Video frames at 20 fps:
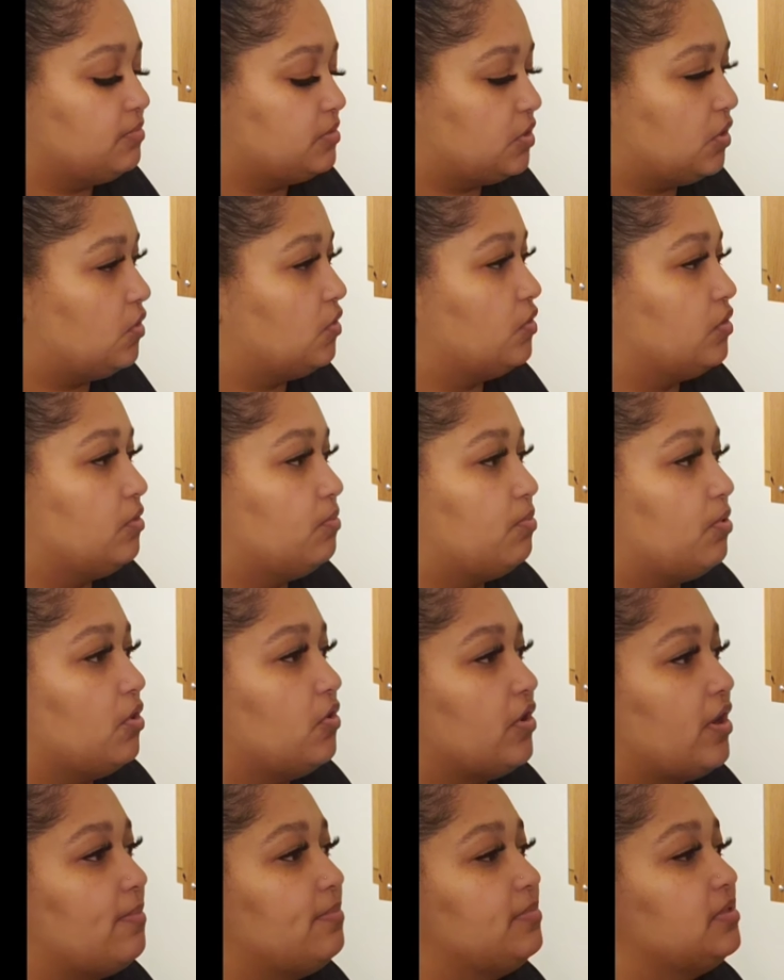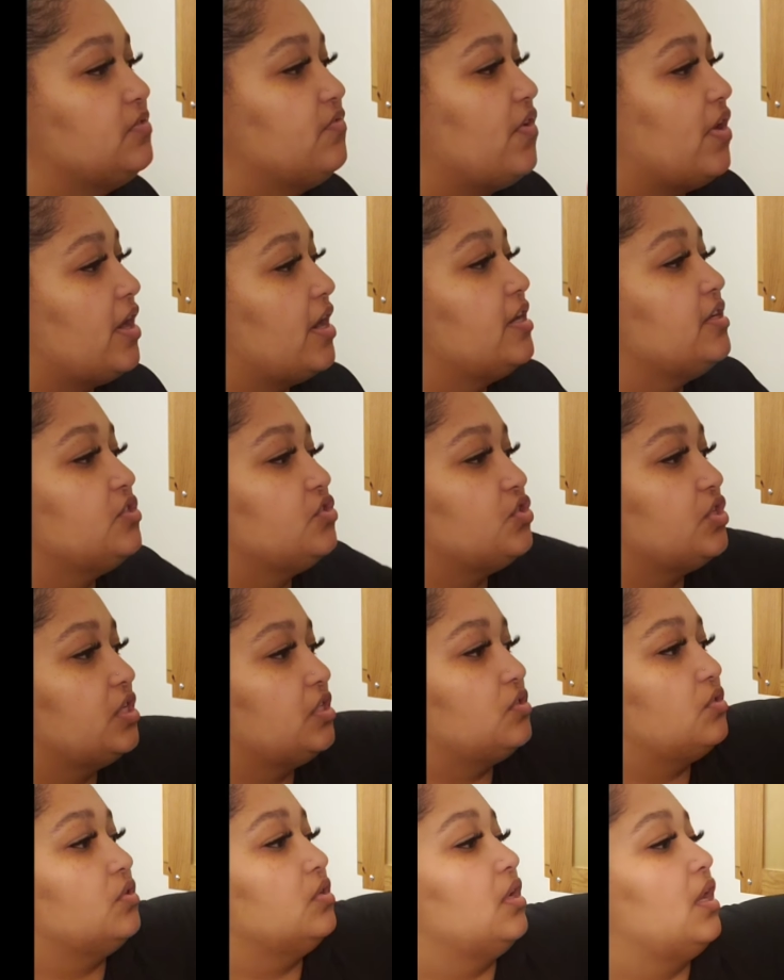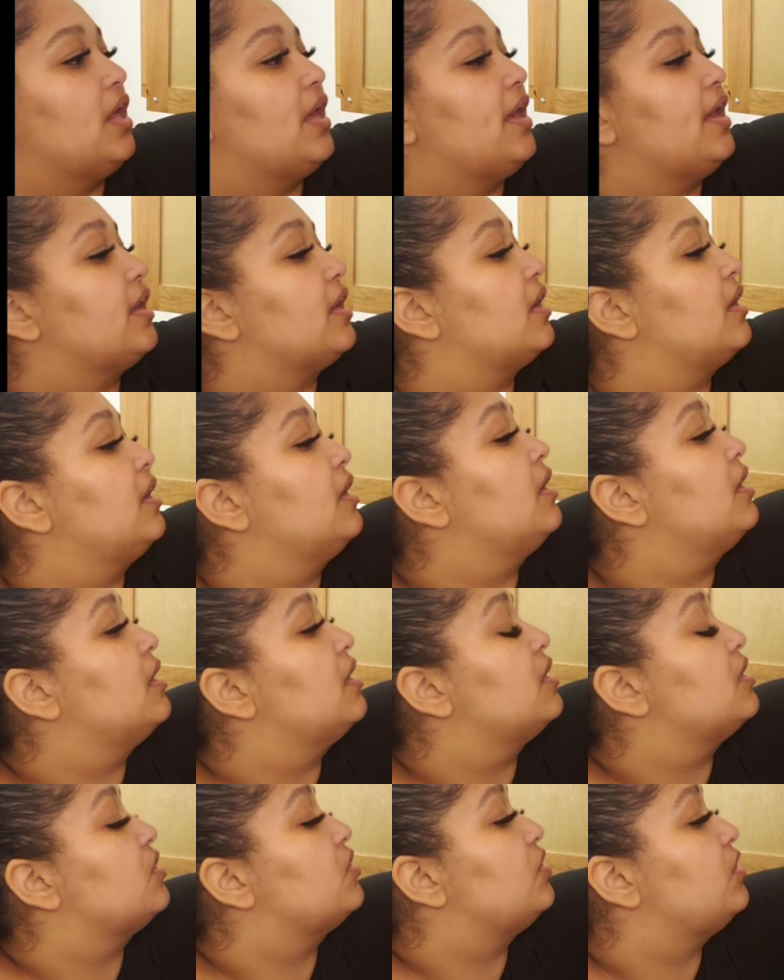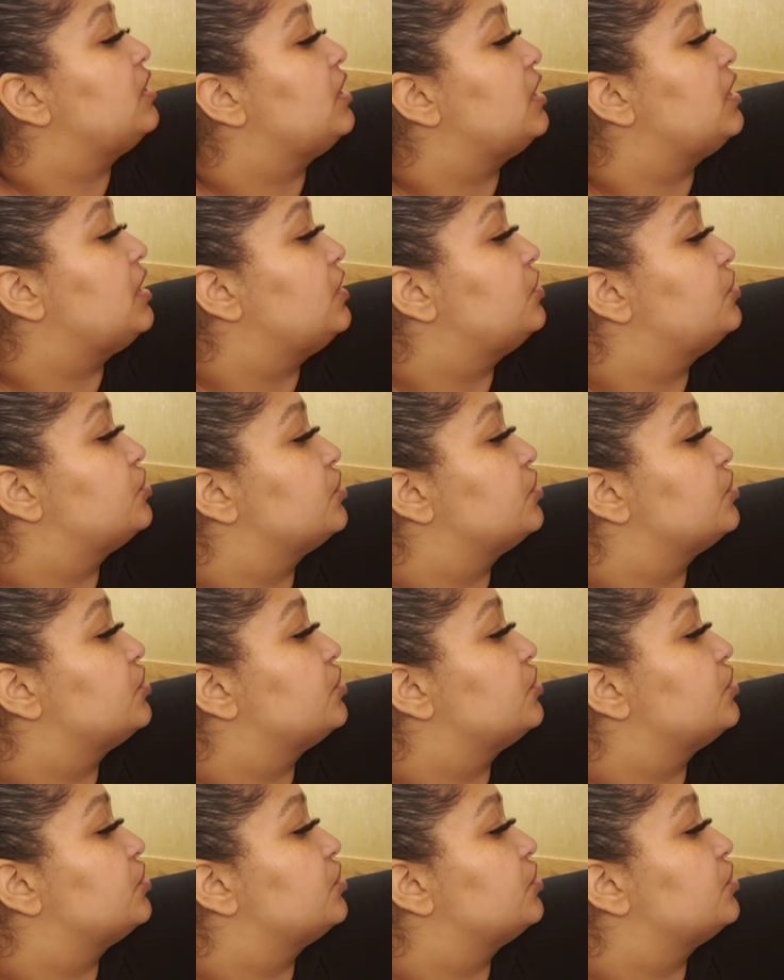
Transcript: told the program is very strict on like, you need